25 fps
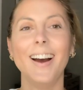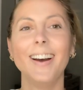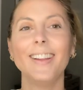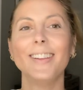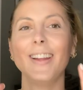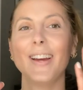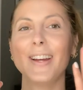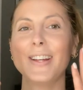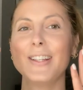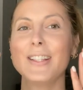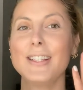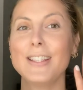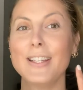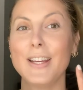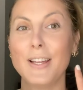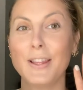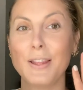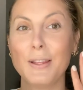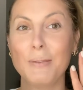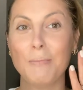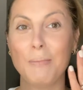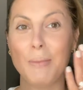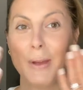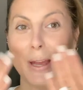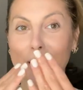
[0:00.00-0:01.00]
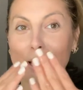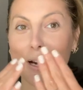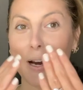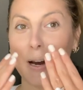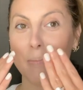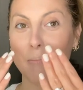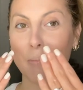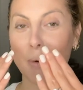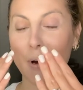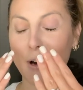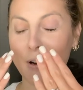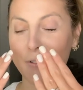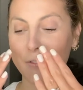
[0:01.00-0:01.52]
I like to take the
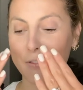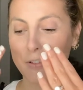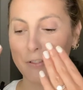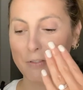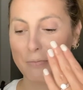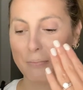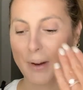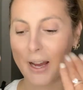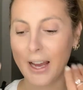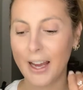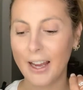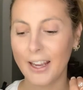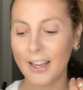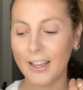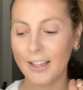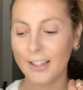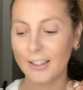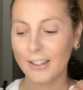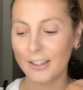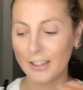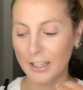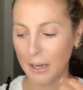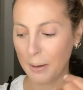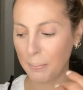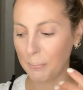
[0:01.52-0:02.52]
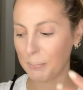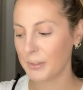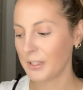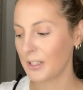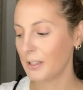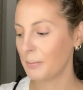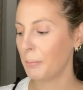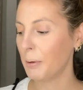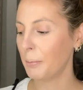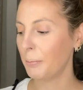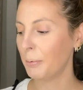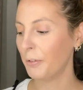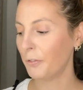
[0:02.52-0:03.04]
makeup off of my
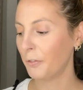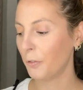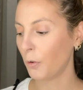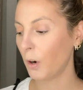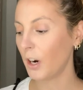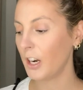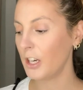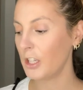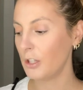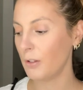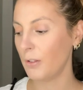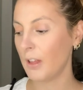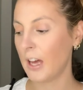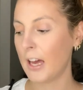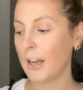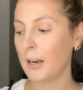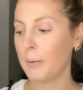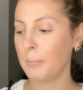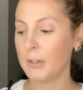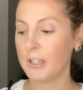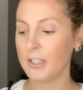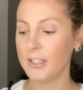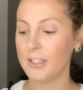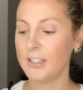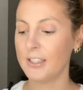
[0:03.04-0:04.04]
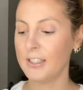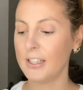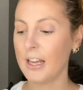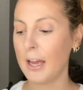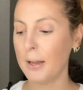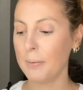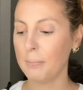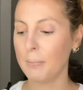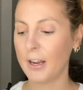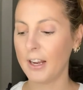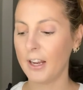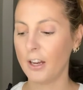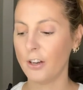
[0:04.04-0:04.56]
lips. But before I do that, I'm gonna
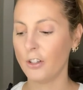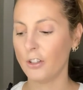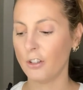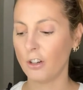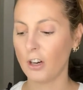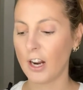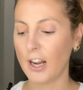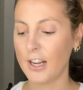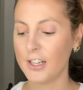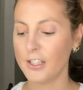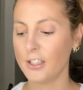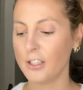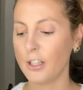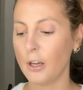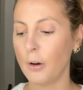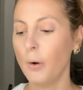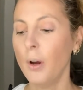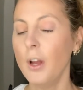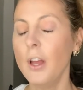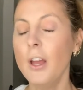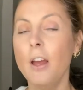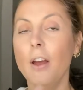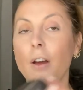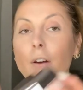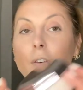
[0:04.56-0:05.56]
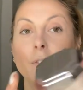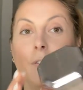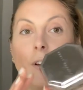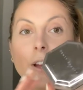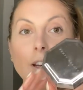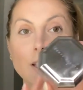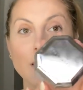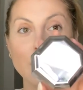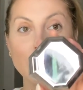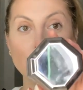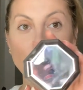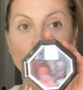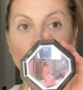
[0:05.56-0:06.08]
set my under eyes. So
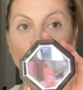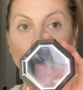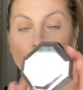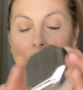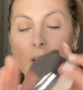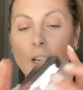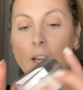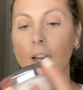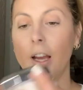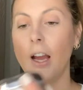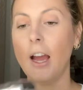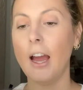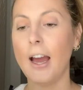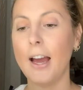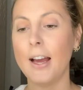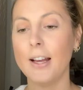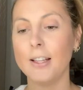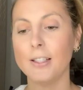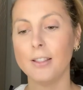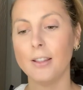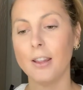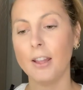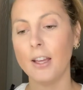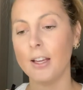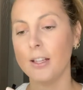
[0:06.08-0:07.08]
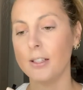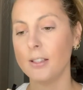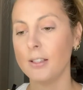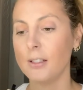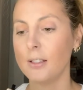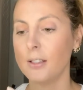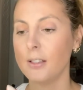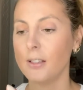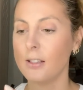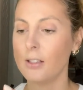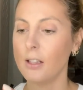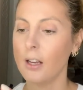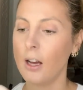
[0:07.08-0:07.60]
Fenty Beauty has
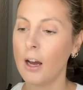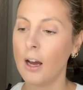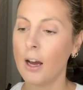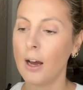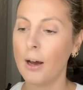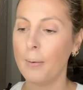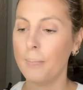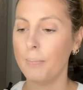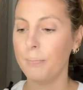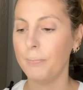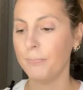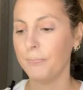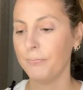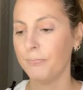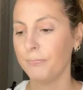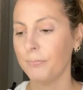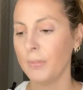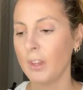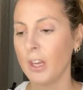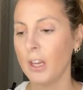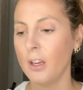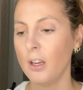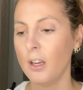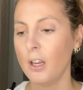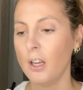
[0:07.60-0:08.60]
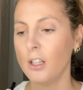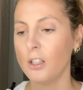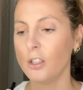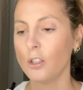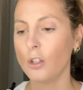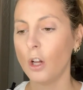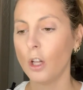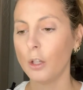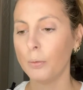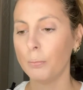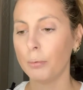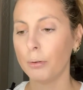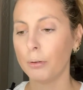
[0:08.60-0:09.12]
this, um, it's
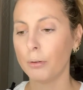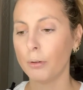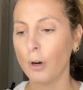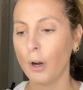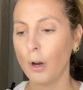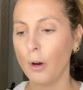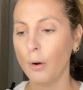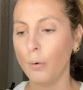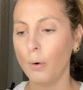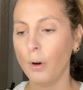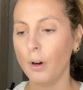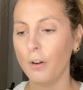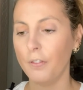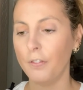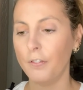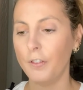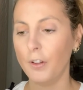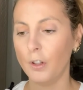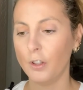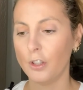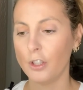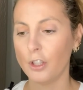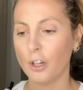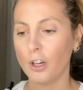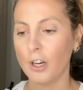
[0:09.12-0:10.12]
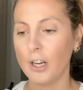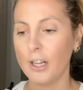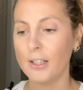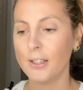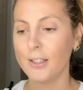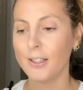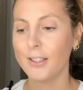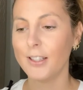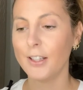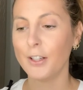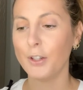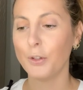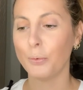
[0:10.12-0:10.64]
called Pro Filt'r
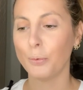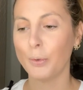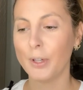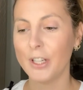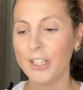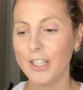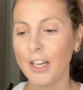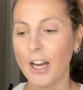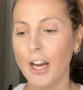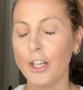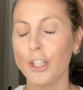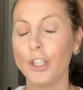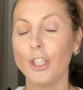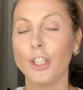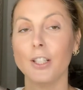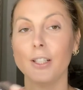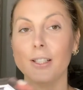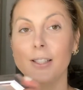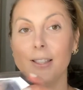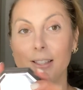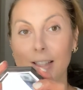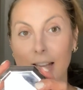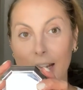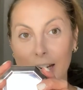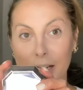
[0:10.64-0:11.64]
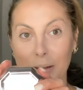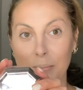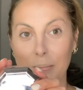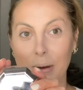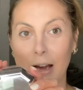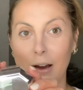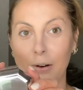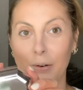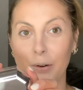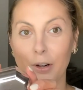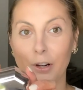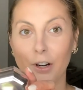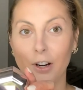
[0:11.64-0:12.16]
Instant Retouch Setting
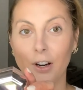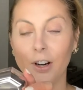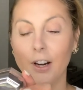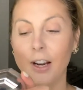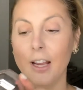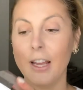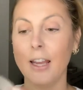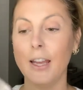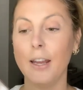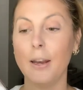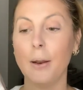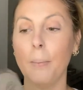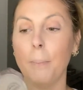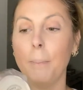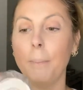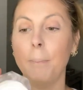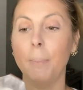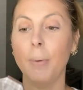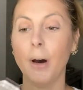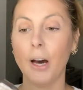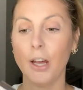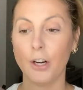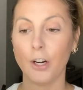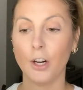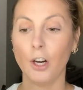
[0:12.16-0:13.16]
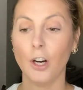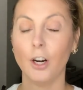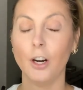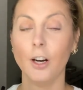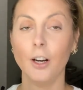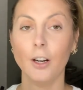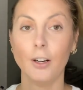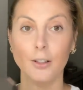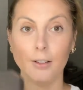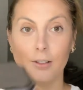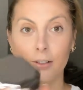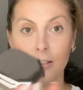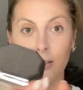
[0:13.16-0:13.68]
Powder in Butter.